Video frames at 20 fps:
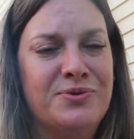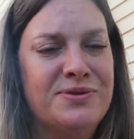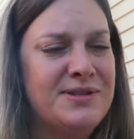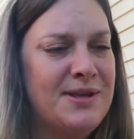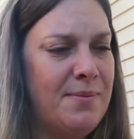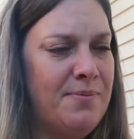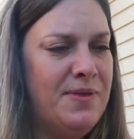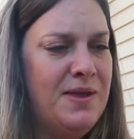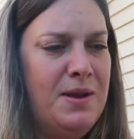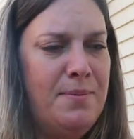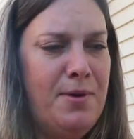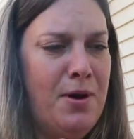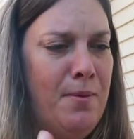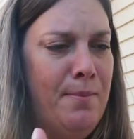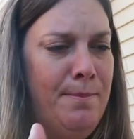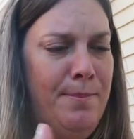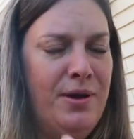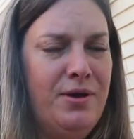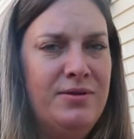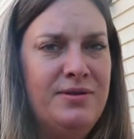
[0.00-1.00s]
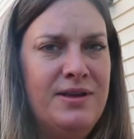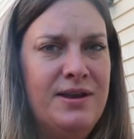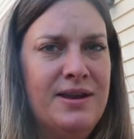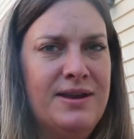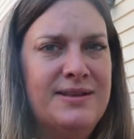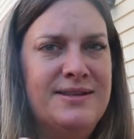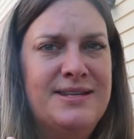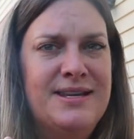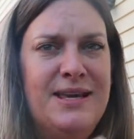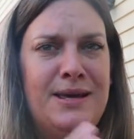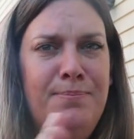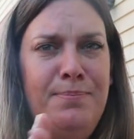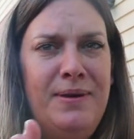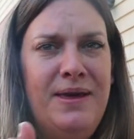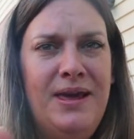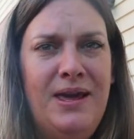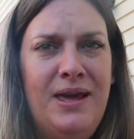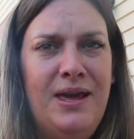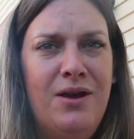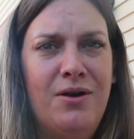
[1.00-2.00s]
Something about building a
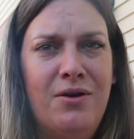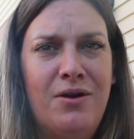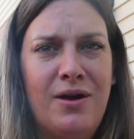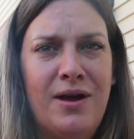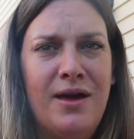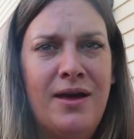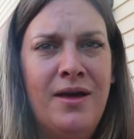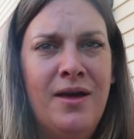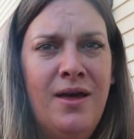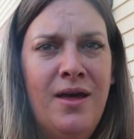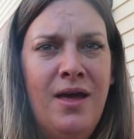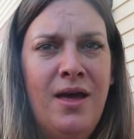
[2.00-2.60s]
teepee or a,